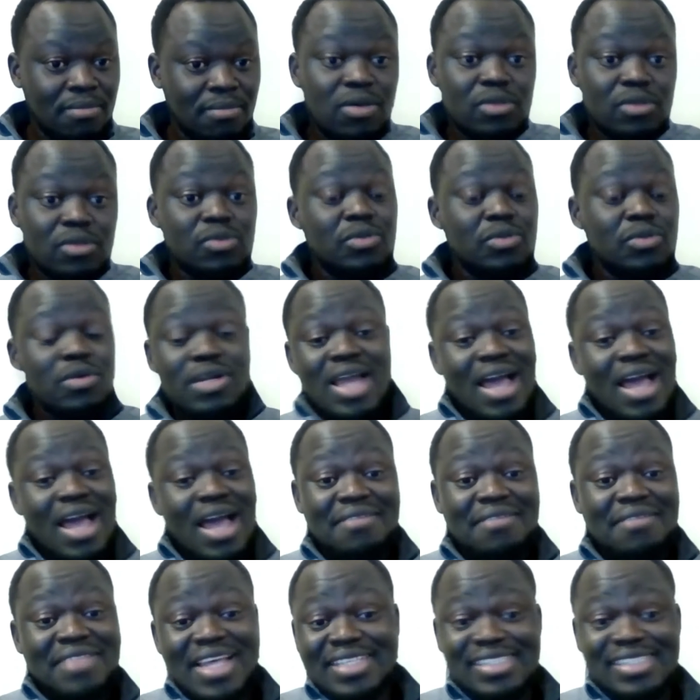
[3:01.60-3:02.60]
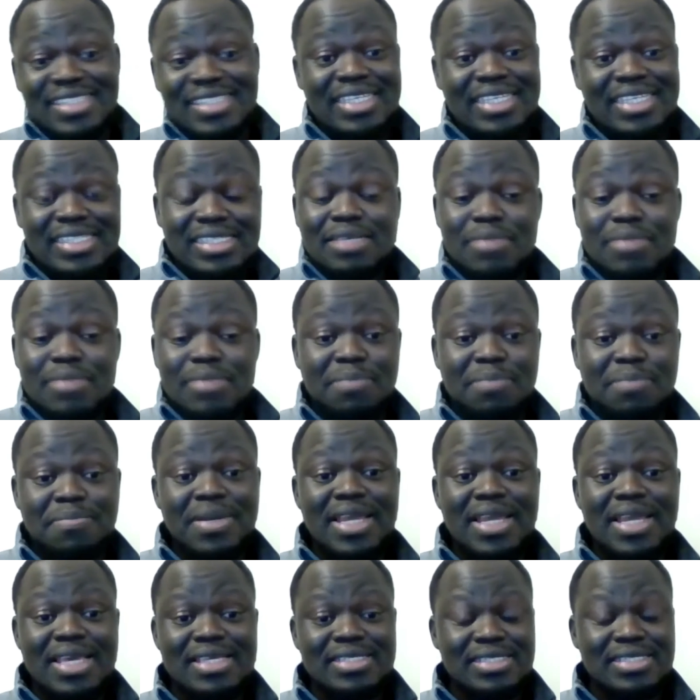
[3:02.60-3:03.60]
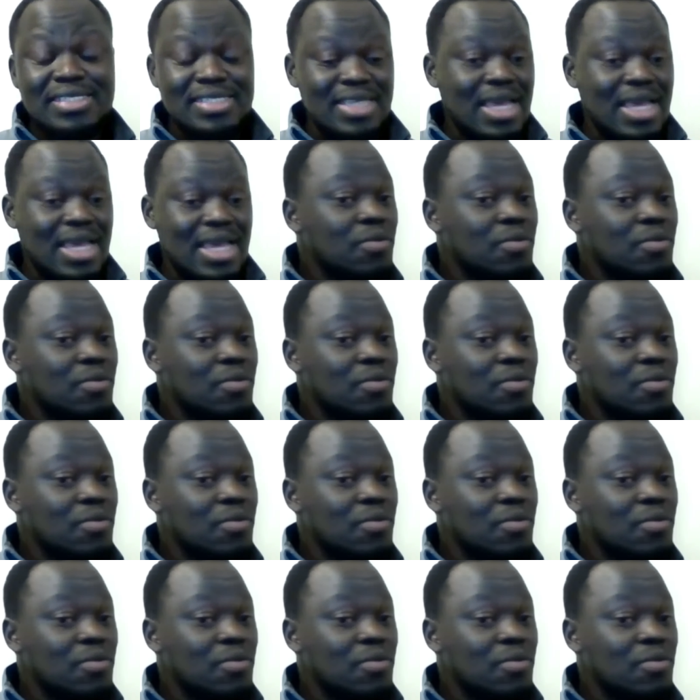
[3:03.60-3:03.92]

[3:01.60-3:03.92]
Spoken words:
because we don't have that system in place.